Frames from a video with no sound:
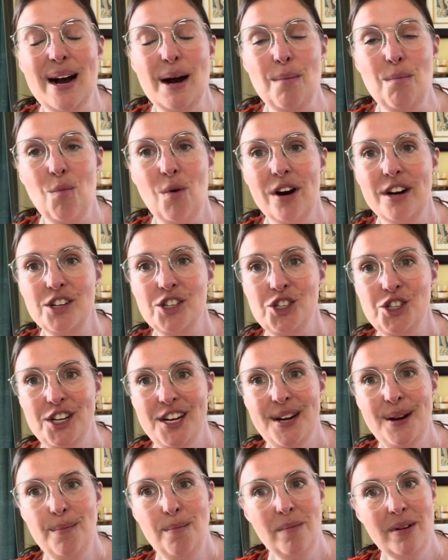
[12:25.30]
where
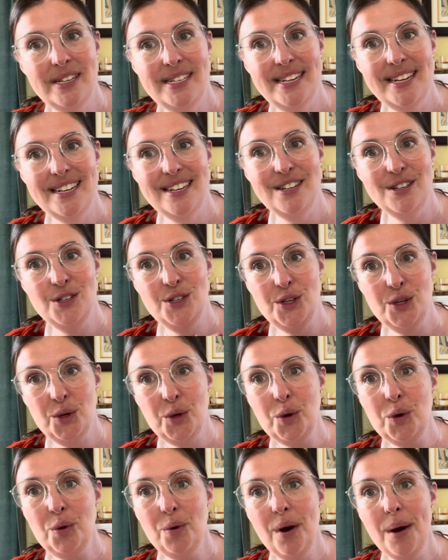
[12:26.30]
she did
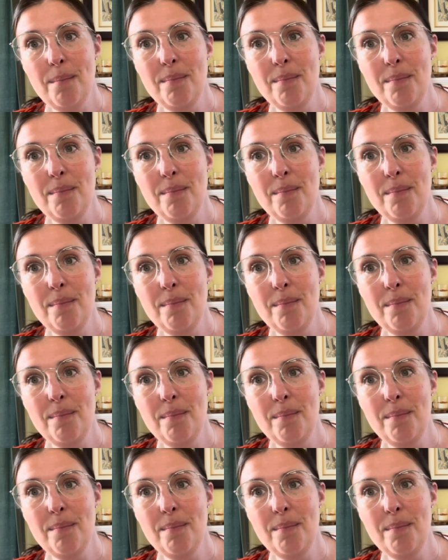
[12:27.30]
2